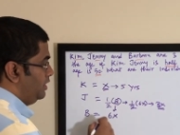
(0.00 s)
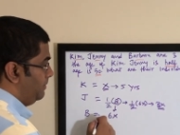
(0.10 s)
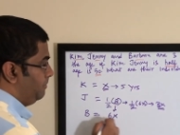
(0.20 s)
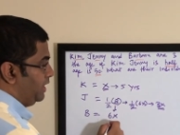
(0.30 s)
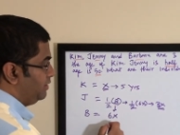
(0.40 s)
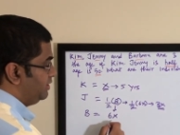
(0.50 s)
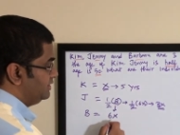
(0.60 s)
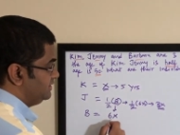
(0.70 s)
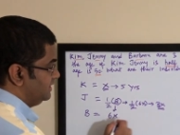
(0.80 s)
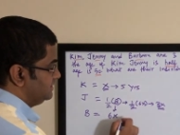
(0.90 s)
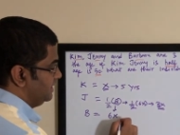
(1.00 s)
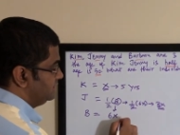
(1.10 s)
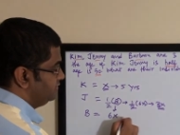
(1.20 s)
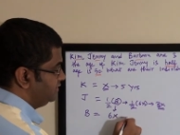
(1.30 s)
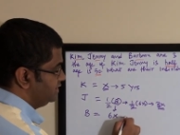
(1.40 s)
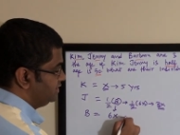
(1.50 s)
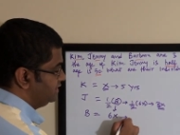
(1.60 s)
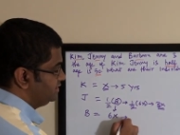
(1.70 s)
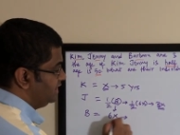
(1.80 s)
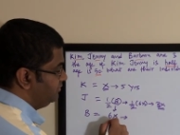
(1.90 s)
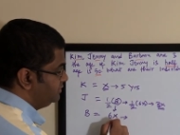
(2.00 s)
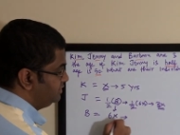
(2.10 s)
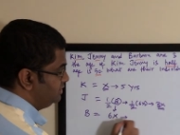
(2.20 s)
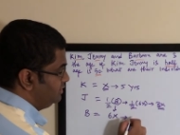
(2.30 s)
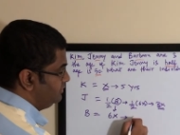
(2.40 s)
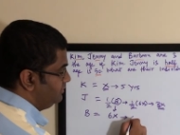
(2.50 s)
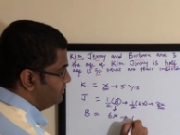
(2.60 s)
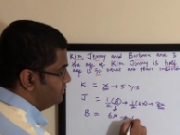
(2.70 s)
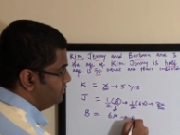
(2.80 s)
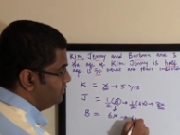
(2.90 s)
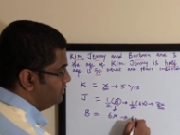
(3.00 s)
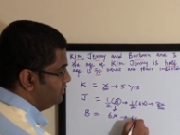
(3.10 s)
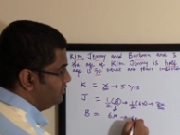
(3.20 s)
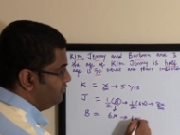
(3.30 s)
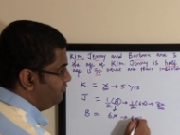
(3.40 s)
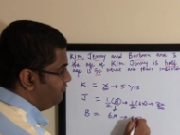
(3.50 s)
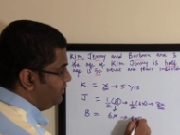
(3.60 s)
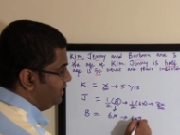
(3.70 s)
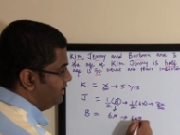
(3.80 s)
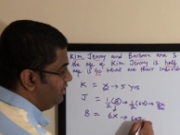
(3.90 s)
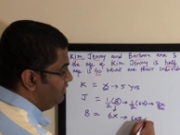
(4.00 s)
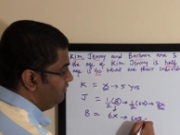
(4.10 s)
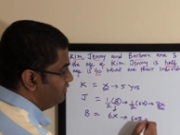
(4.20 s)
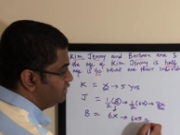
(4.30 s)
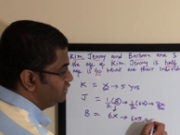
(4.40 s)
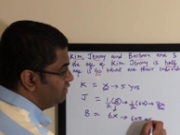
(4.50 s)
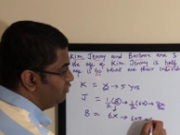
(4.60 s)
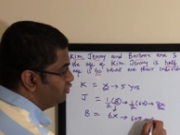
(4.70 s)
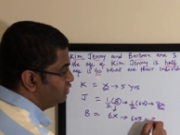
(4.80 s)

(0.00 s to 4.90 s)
Barbara is 6X, which is 6 times 5, which is equal to